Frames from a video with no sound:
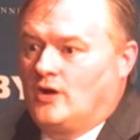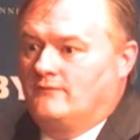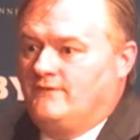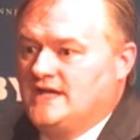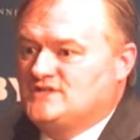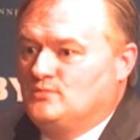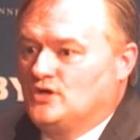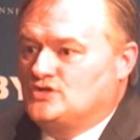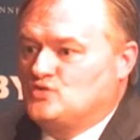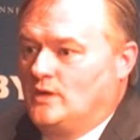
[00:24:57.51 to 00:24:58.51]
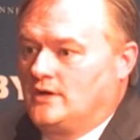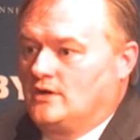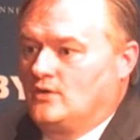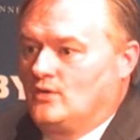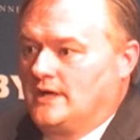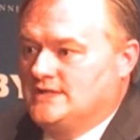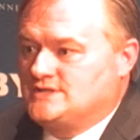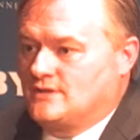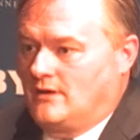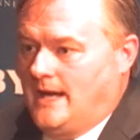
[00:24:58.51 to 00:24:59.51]
on Facebook, Twitter, or
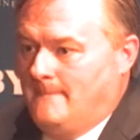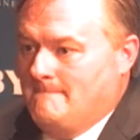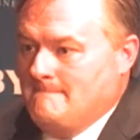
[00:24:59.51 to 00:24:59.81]
Instagram?